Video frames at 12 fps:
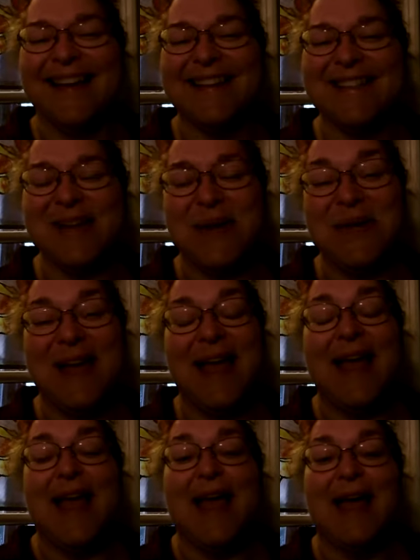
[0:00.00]
So
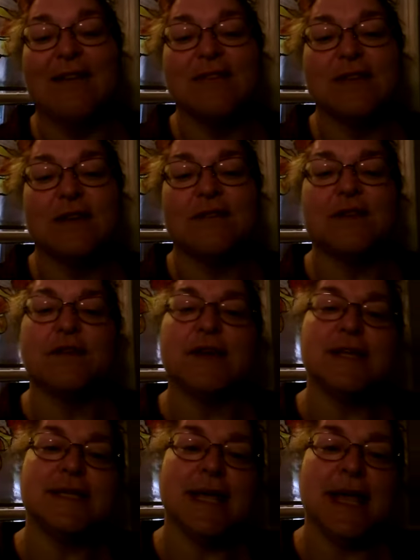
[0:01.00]
have yourself a
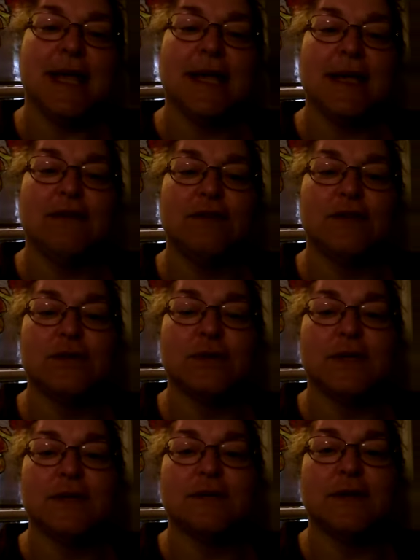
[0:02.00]
great day. If you
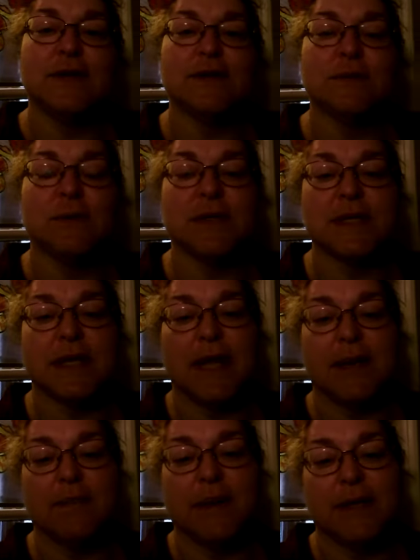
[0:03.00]
enjoy these videos, press the
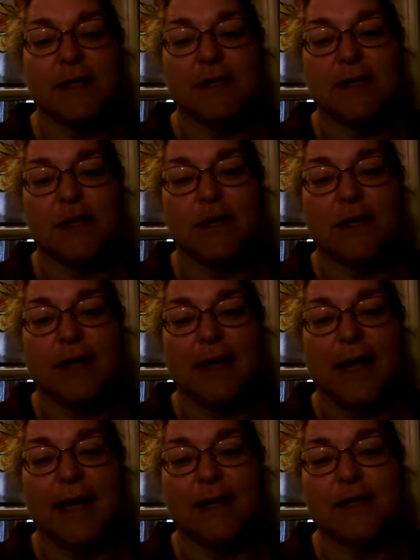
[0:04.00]
like buttons,
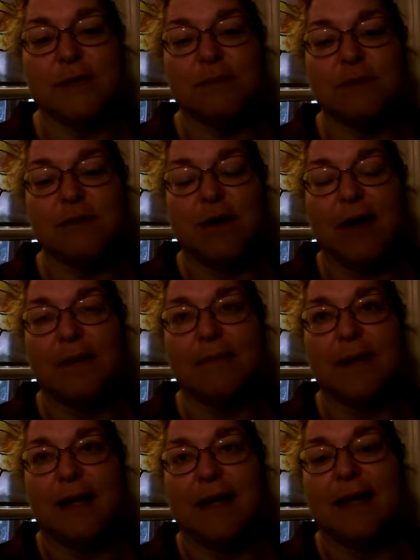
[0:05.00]
like and subscribe.
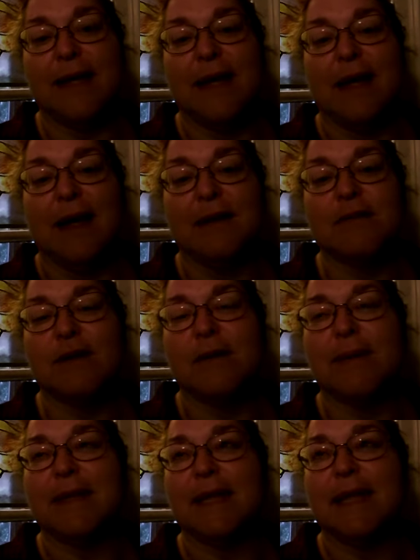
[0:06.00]
Sorry
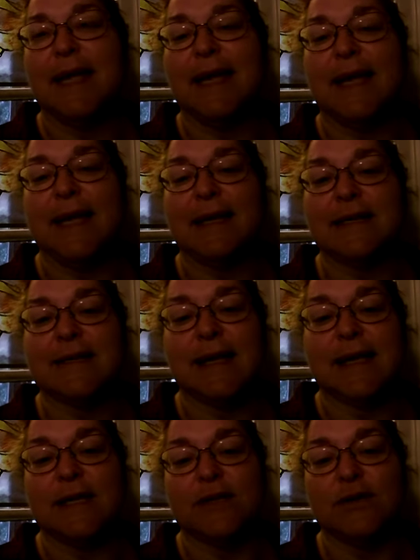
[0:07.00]
about the lighting. It is
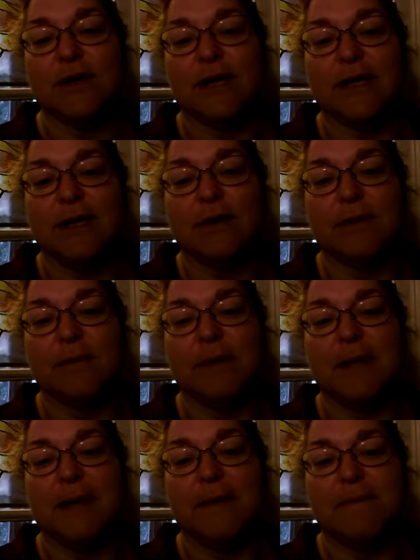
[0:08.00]
kind of dark in here, but